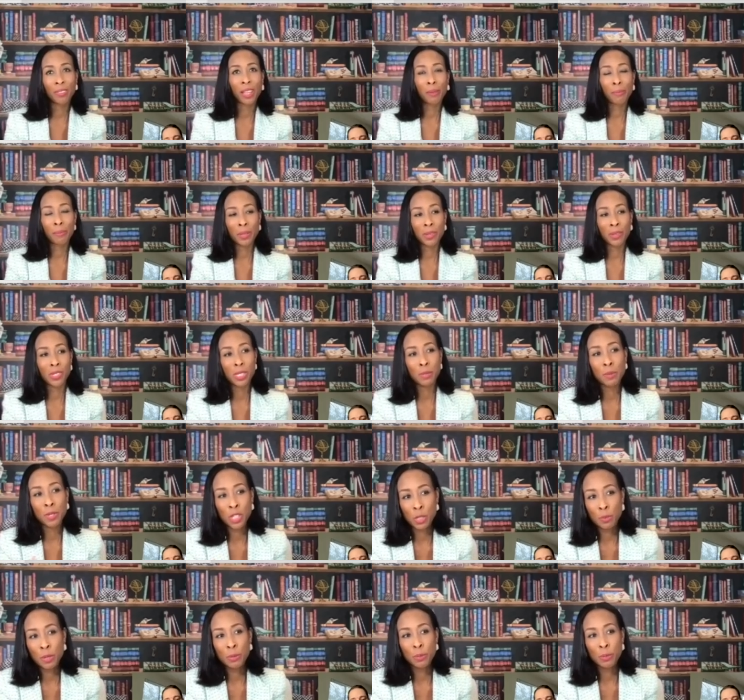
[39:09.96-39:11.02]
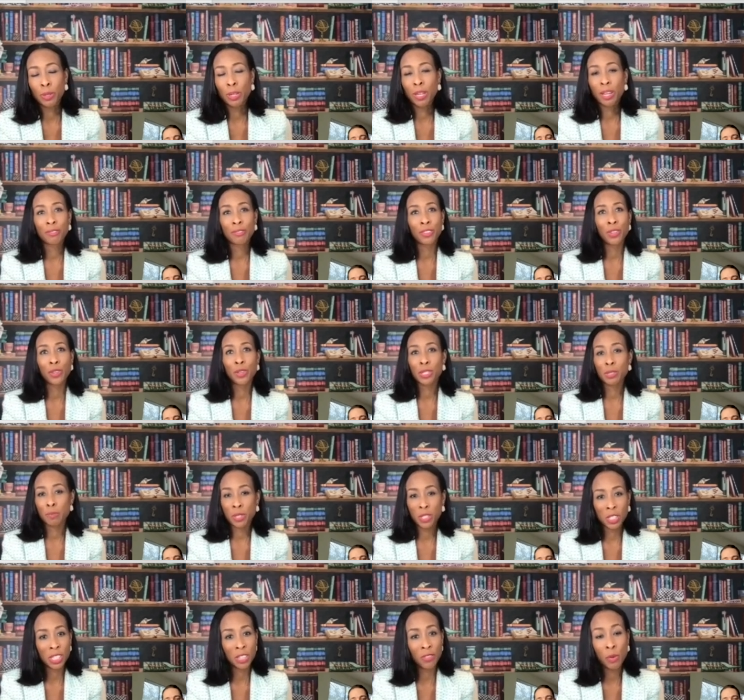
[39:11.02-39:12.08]
that because as much as people love you, as
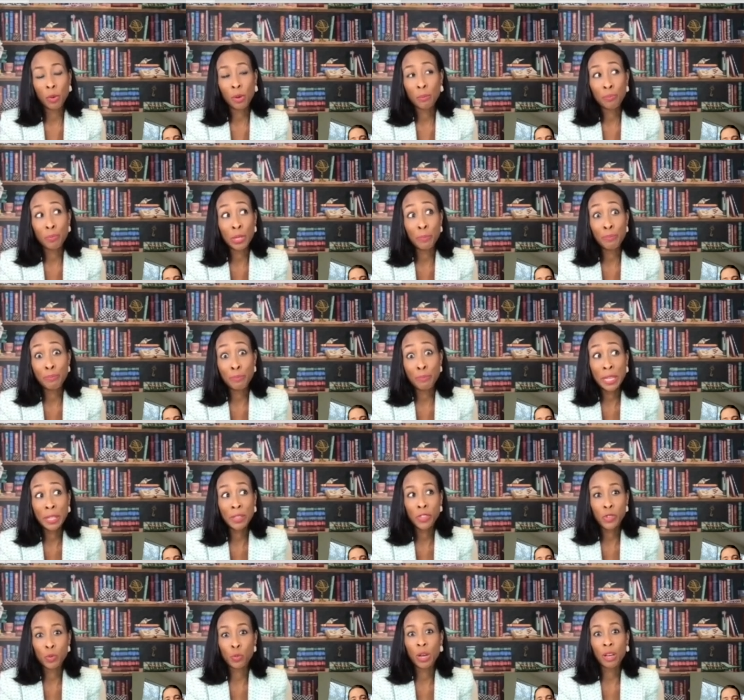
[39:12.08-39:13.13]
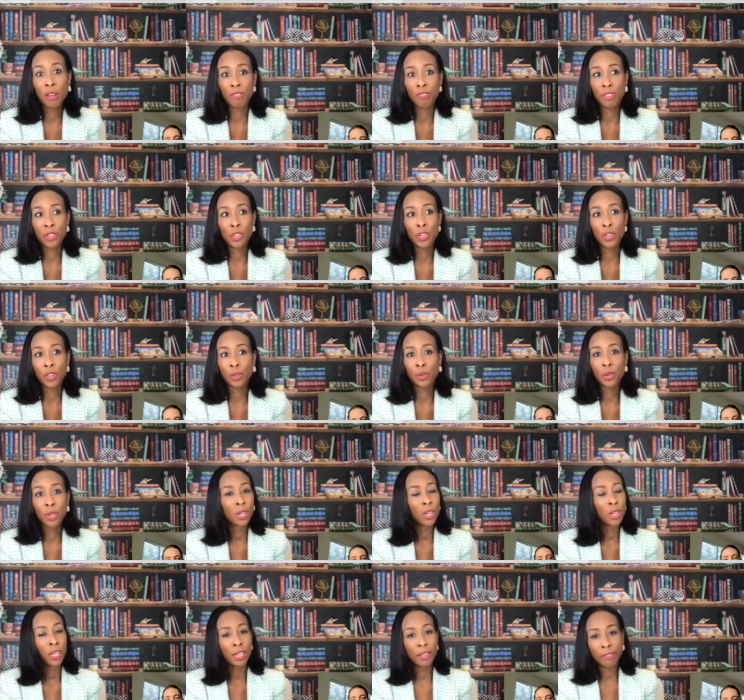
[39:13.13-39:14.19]
much as everyone means well for you,
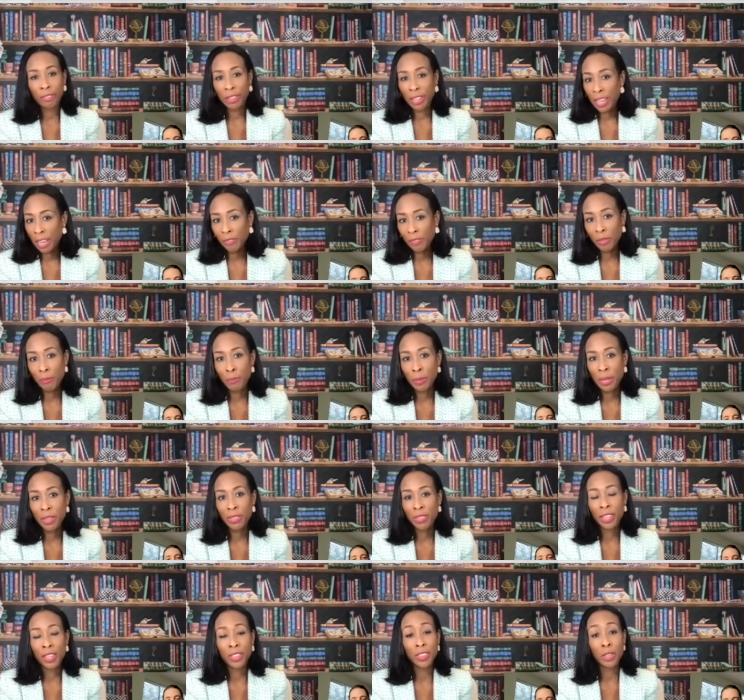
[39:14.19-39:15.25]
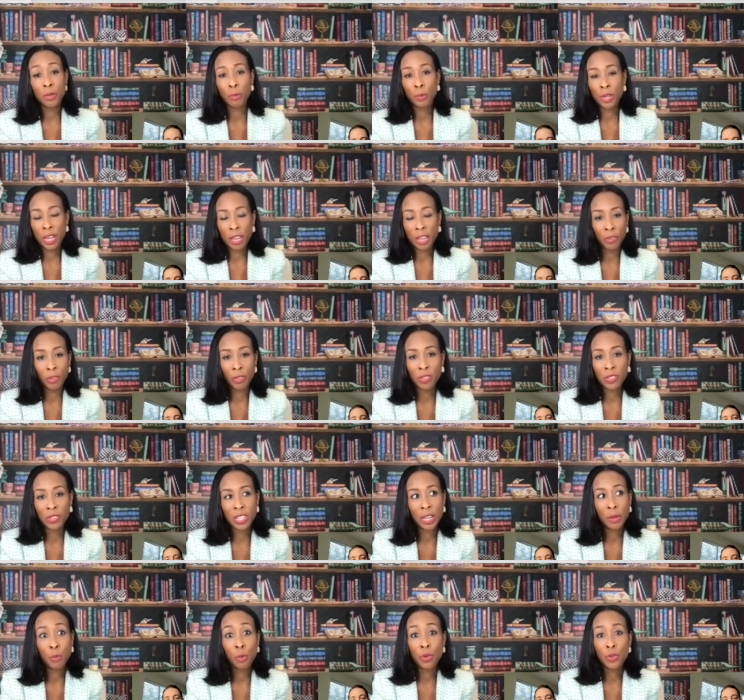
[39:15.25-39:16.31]
if they haven't been there, they will never
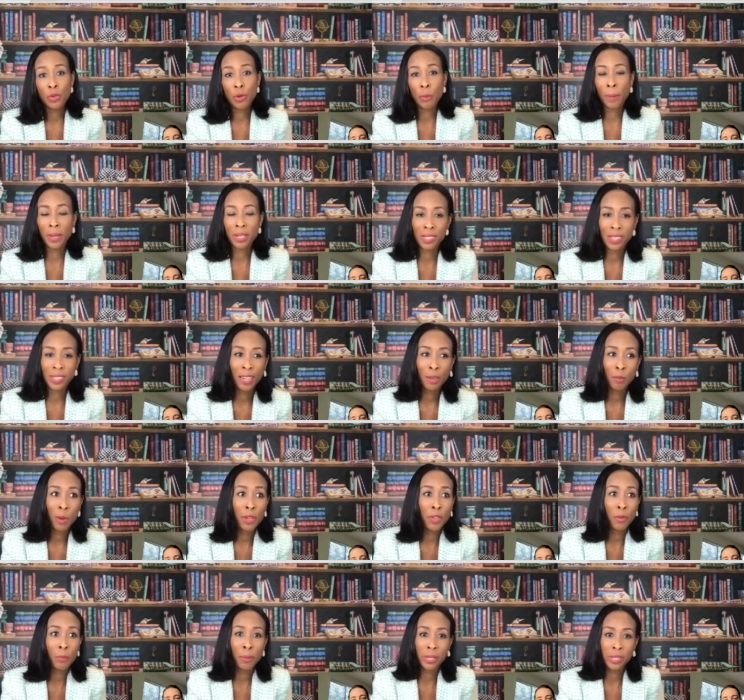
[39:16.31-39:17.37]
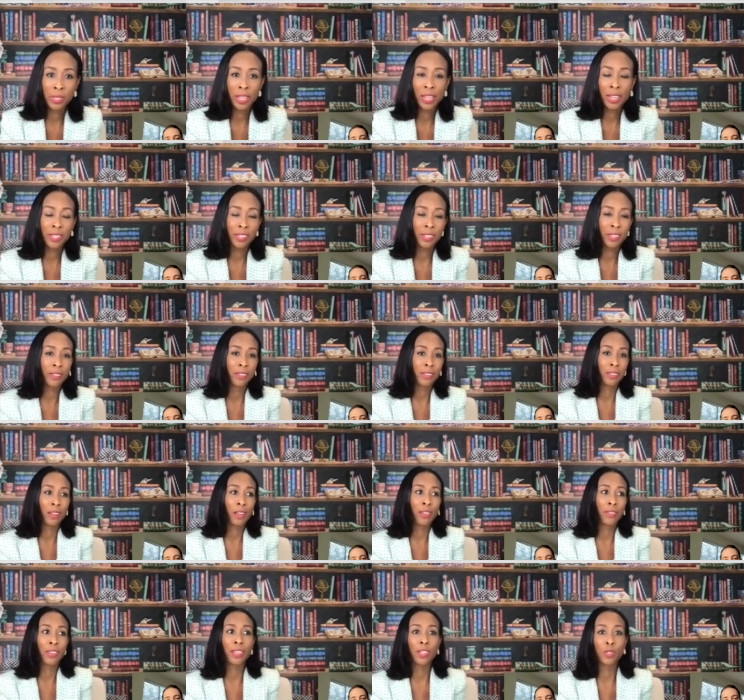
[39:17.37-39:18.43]
understand what your personality, why your personality is
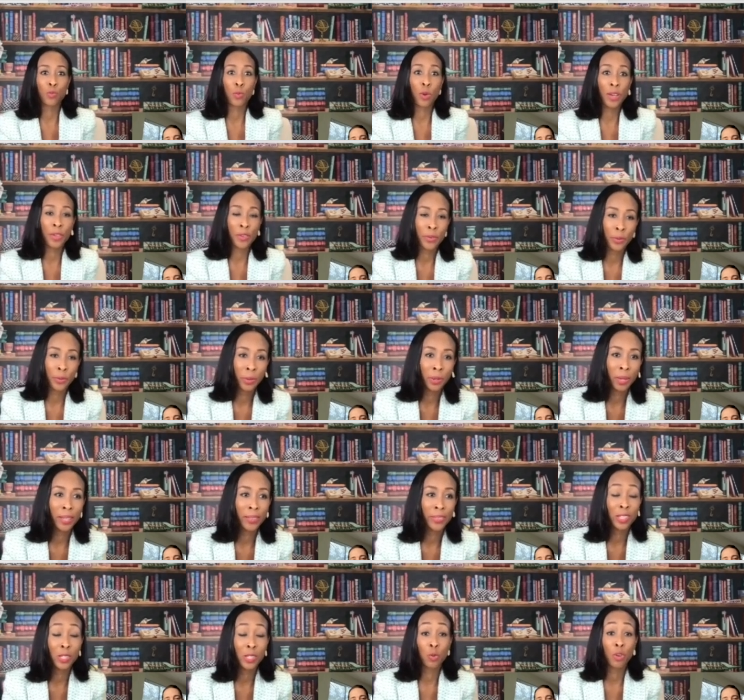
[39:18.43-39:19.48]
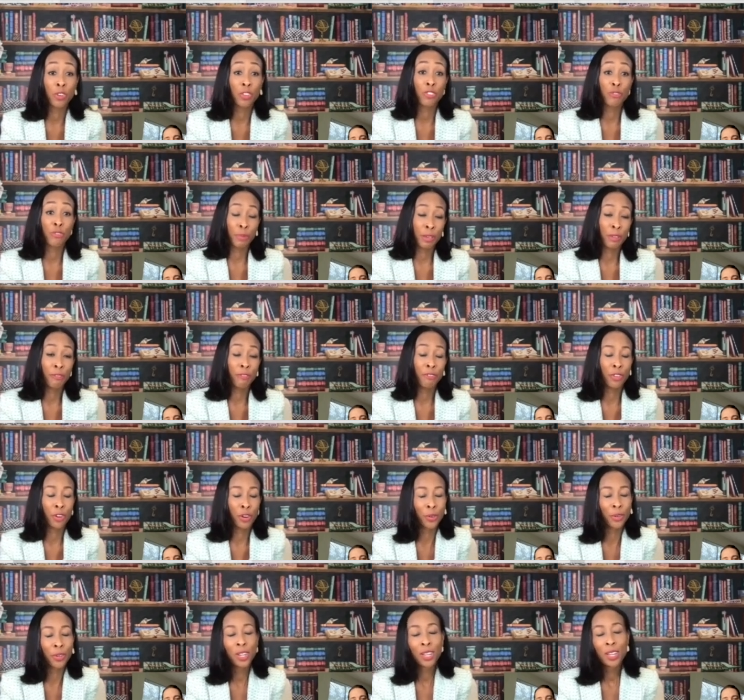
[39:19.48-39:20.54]
like this, why you're like this, what you've been
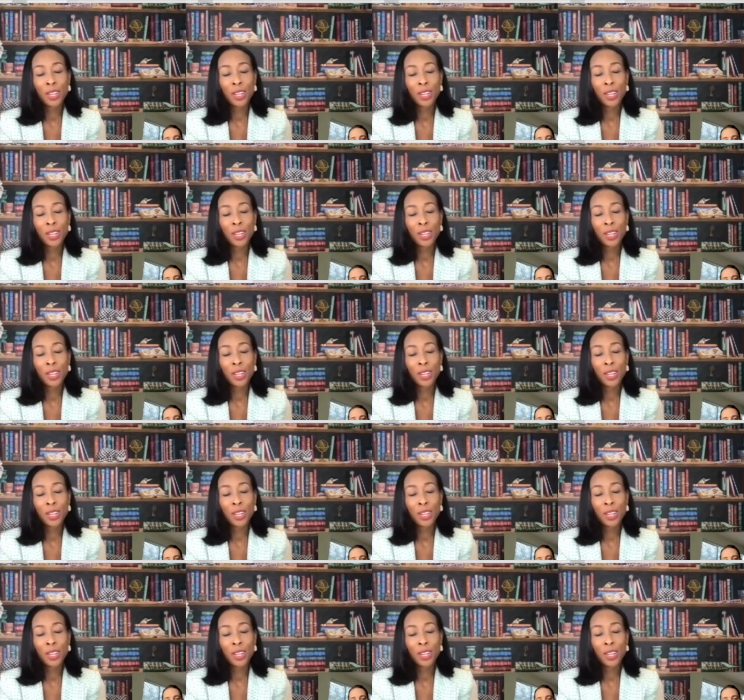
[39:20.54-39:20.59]
through.